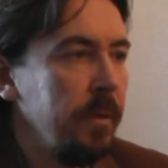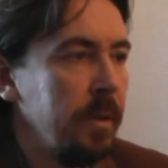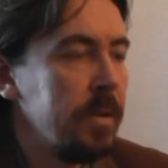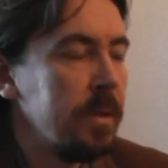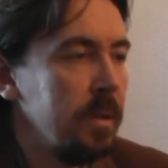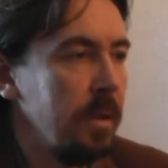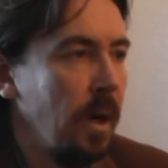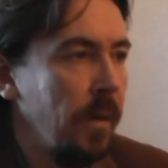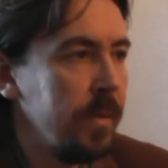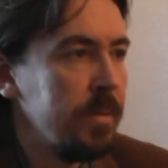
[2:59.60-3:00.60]
that
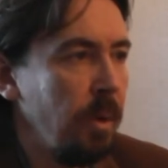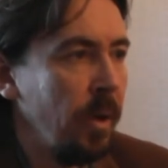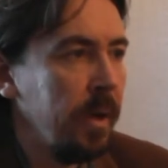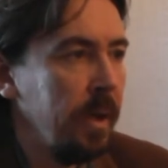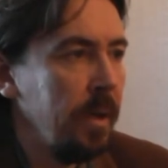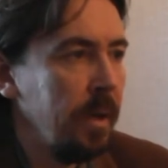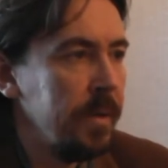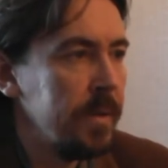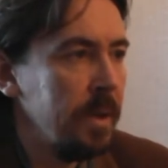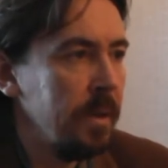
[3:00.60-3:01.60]
Arthur's body
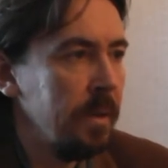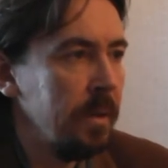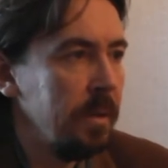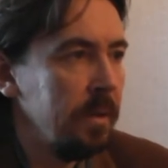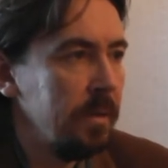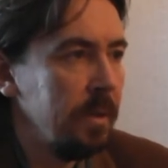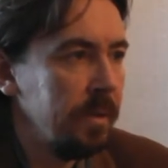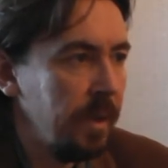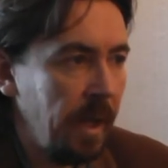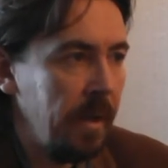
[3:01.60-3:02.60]
is
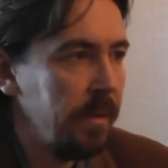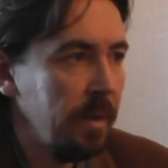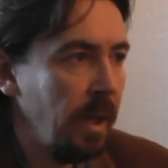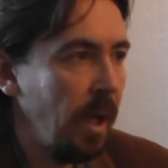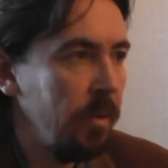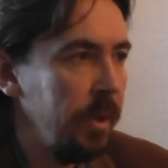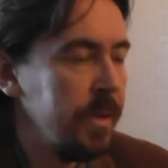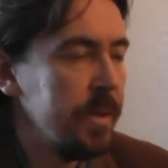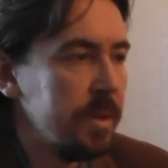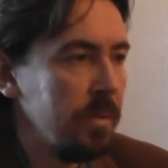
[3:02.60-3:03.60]
in that
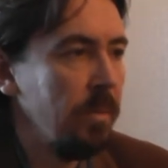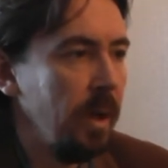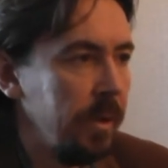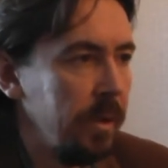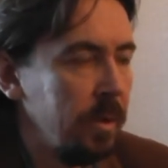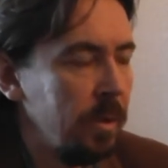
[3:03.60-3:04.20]
region somewhere? Do you